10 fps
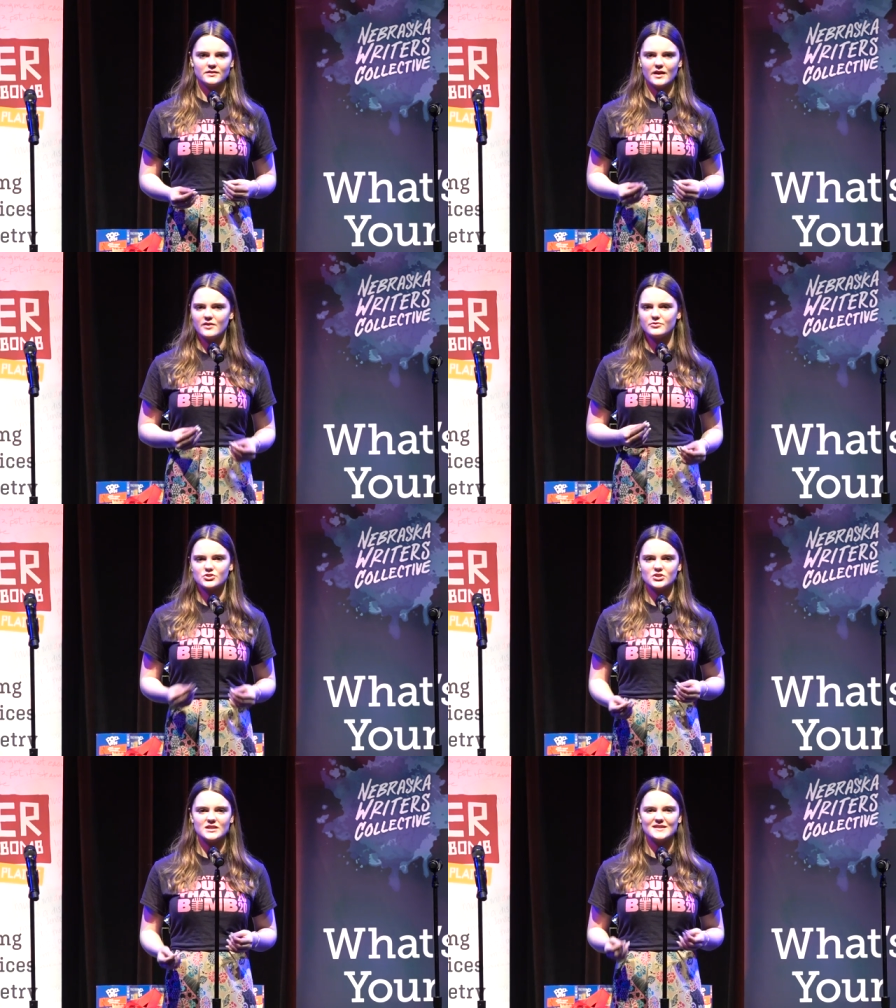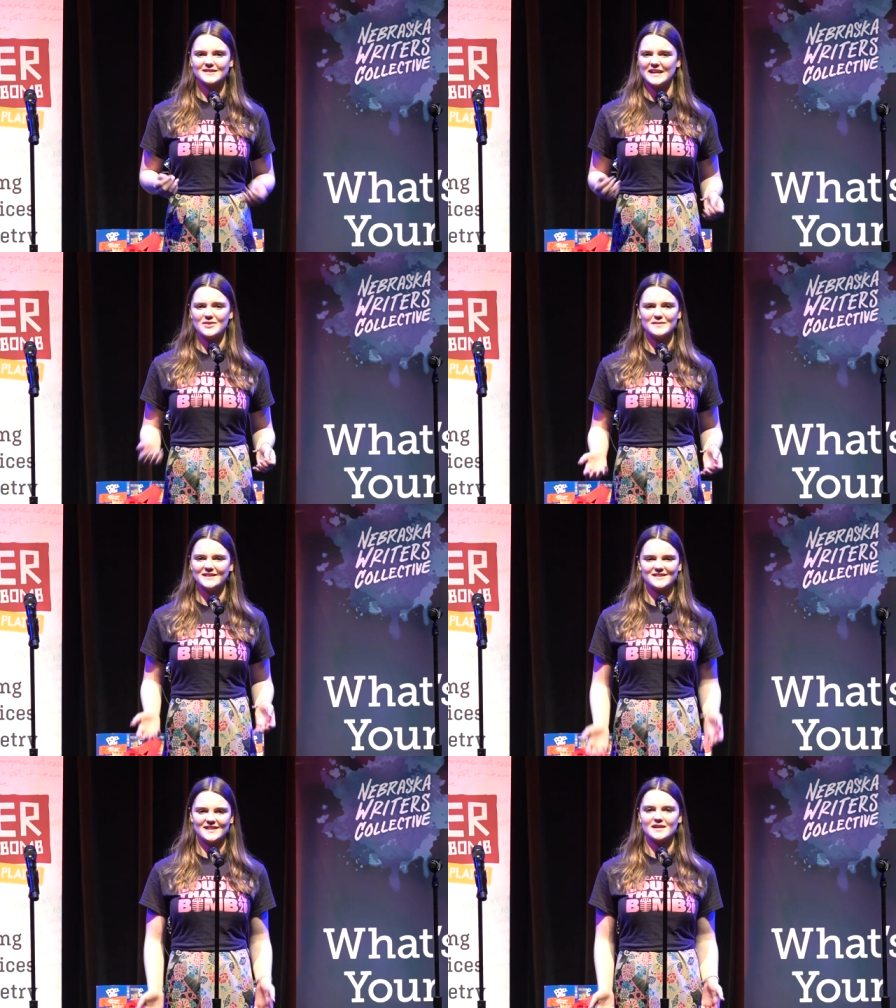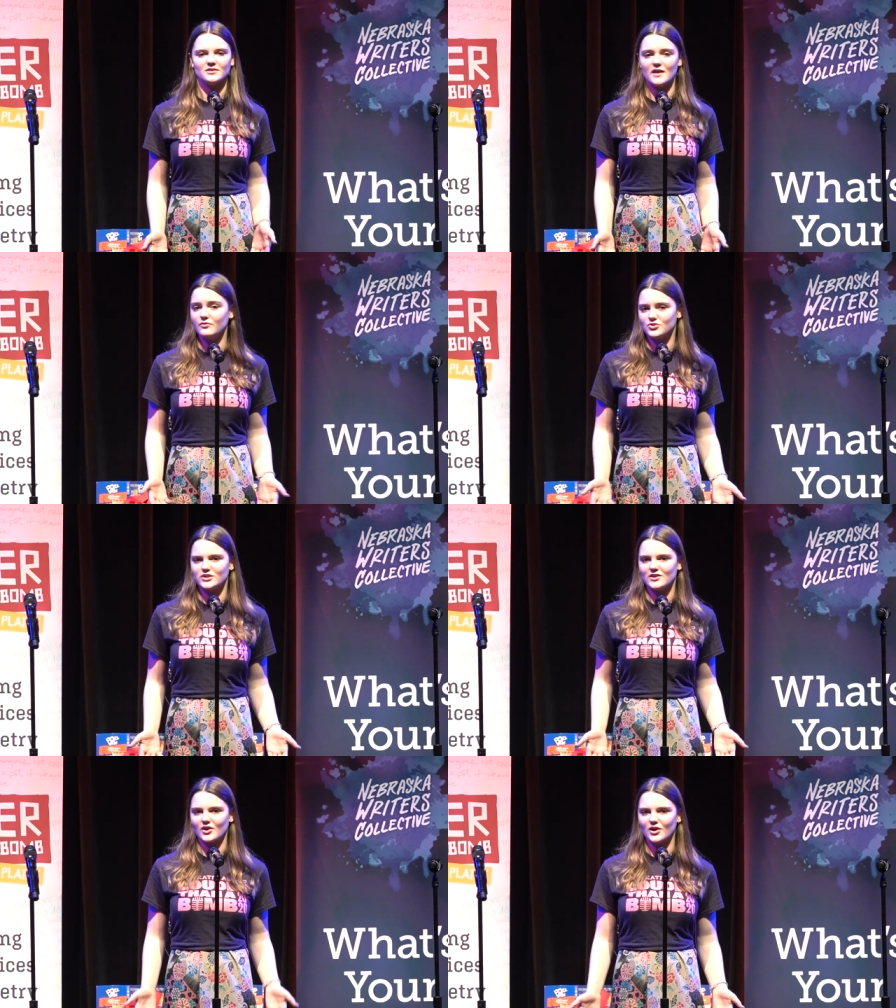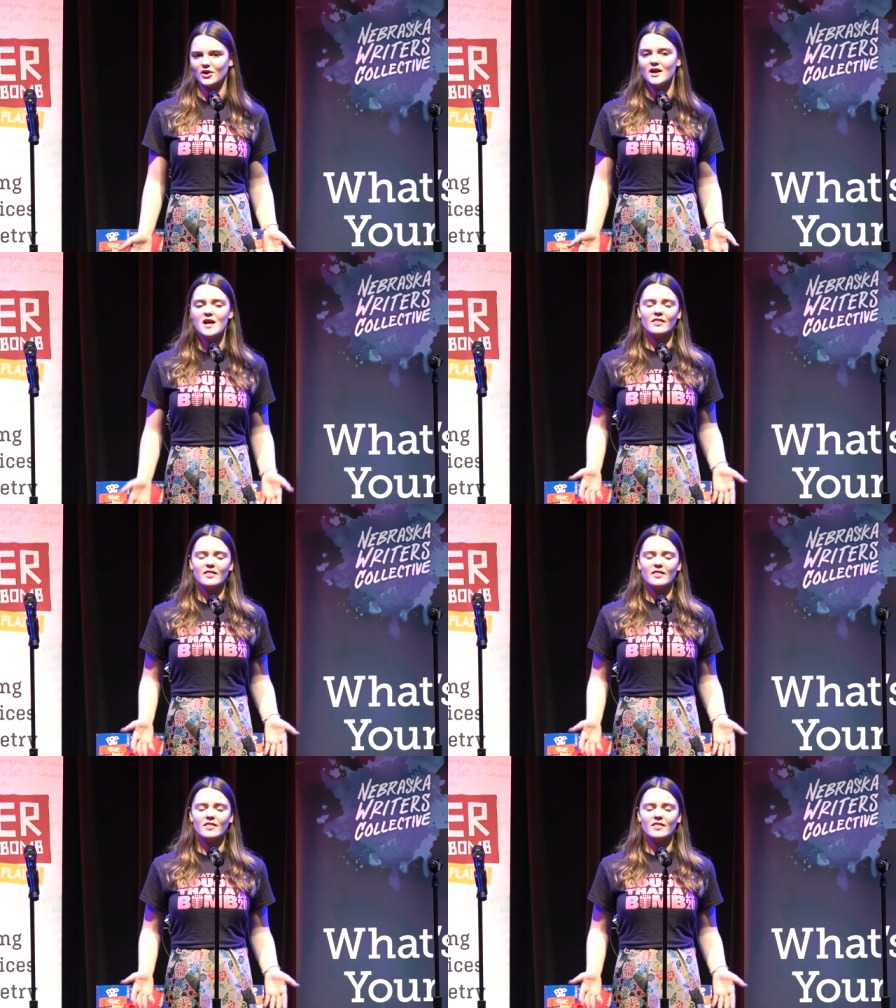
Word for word: Love shouldn't scare me sick. Love shouldn't hurt.